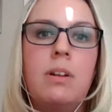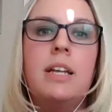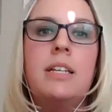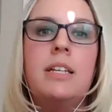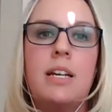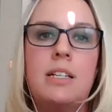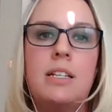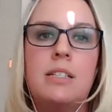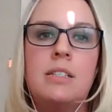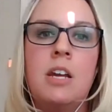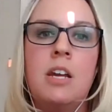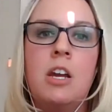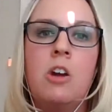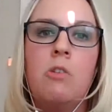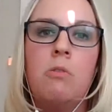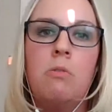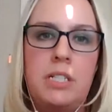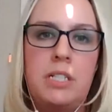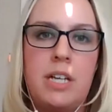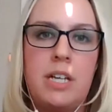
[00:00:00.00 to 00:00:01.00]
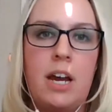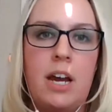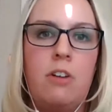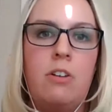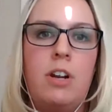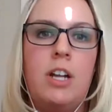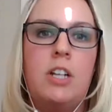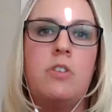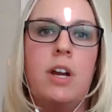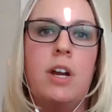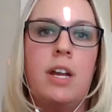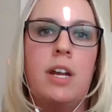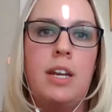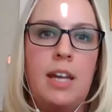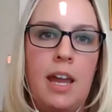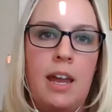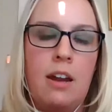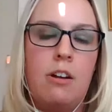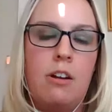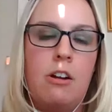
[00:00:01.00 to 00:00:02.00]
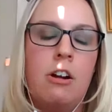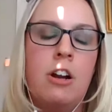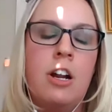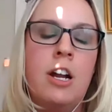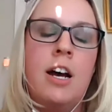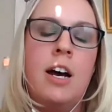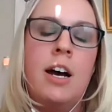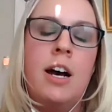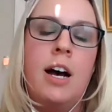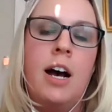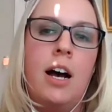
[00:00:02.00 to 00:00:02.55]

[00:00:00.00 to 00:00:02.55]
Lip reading: It really does reach out and try to care